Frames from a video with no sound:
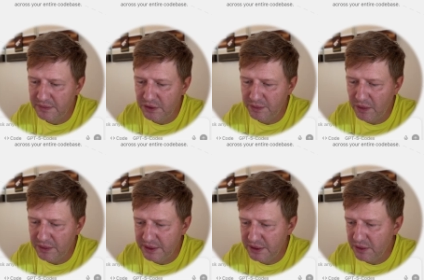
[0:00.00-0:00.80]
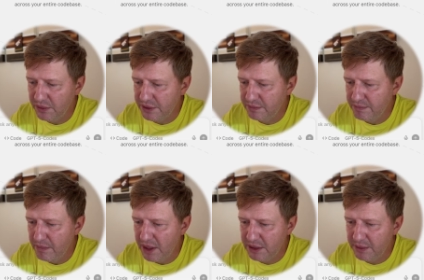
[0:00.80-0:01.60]
you probably saw it
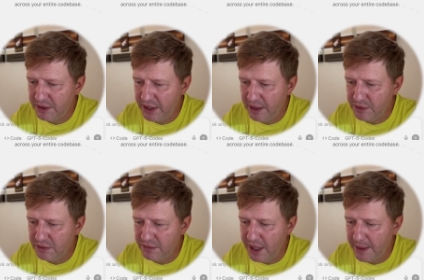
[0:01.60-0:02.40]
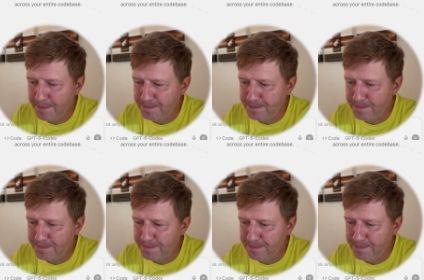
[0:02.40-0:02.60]
multiple times already.